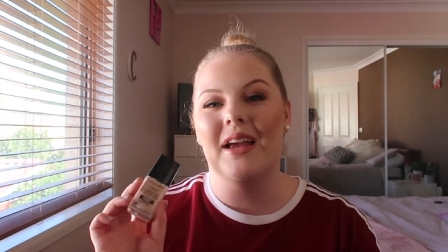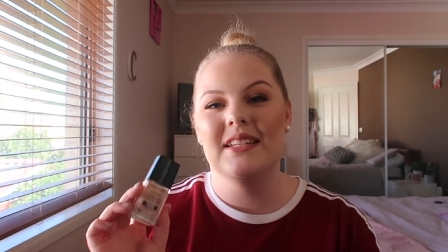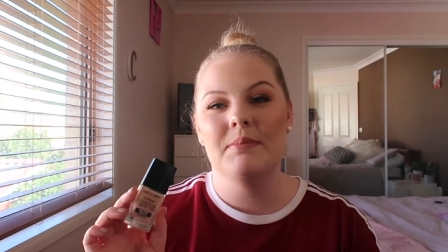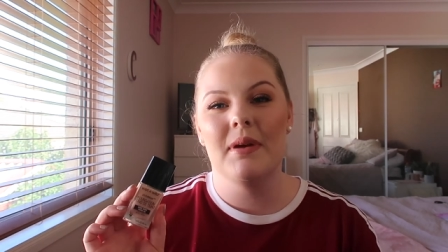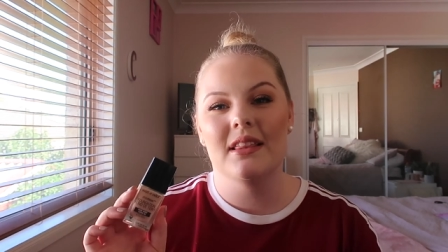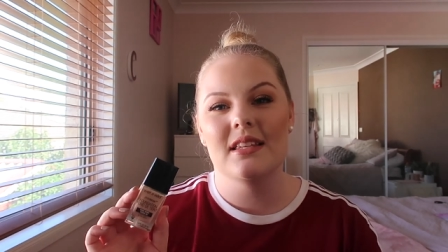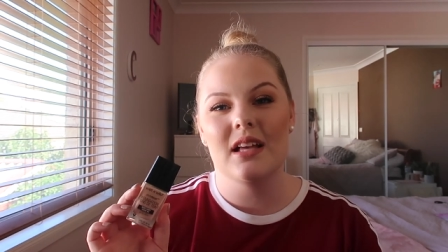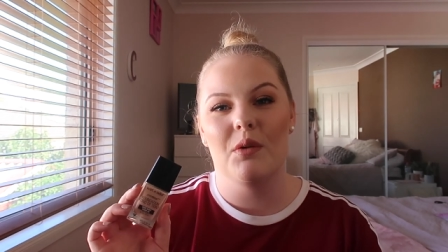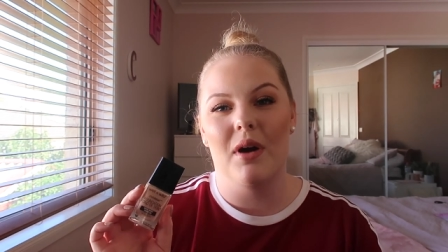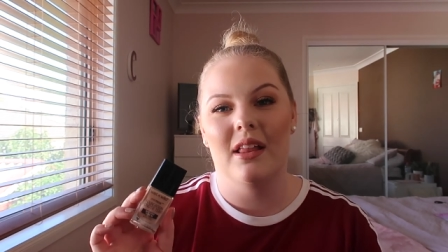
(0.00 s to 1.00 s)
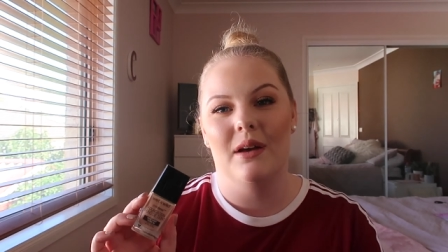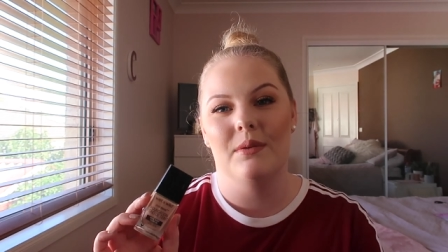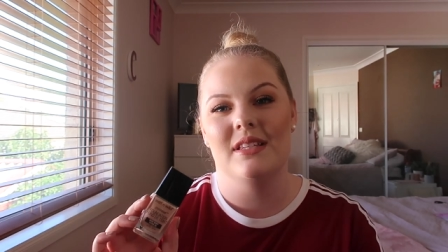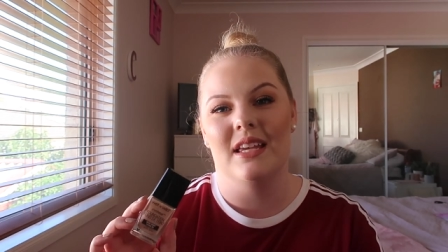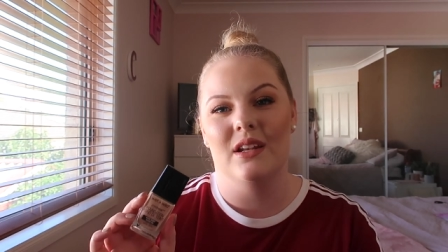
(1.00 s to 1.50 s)
I did pick this up while I
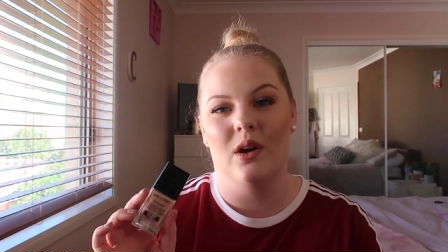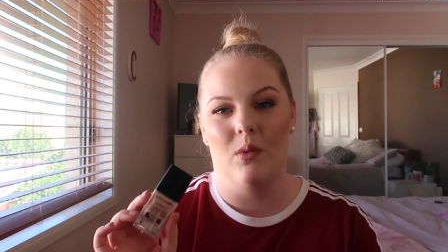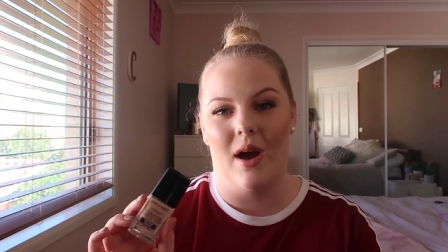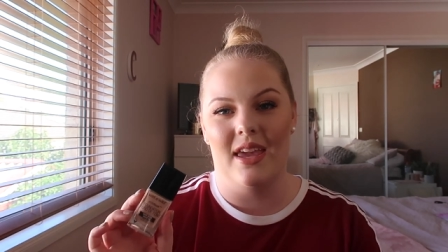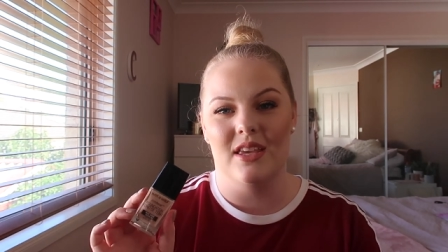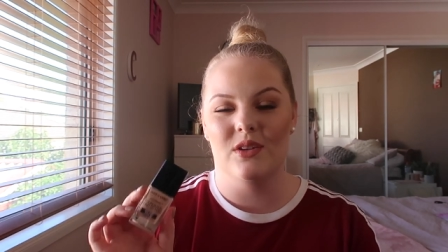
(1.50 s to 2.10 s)
was in Hawaii,